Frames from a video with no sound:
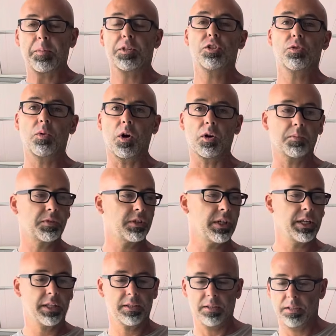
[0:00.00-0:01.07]
2 arms
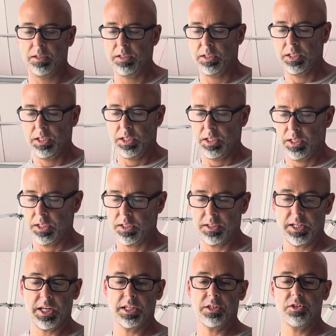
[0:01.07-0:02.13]
length. You
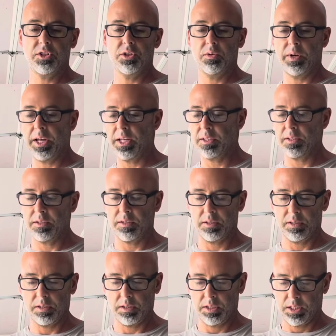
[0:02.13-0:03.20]
take your two ends,
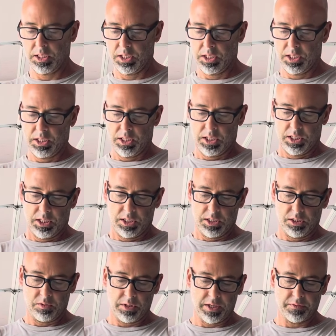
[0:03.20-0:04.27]

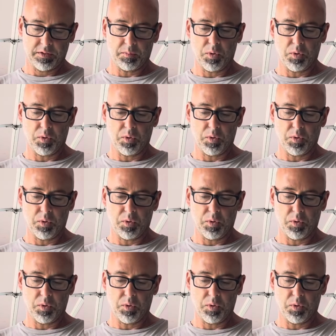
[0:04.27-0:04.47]
you'll have some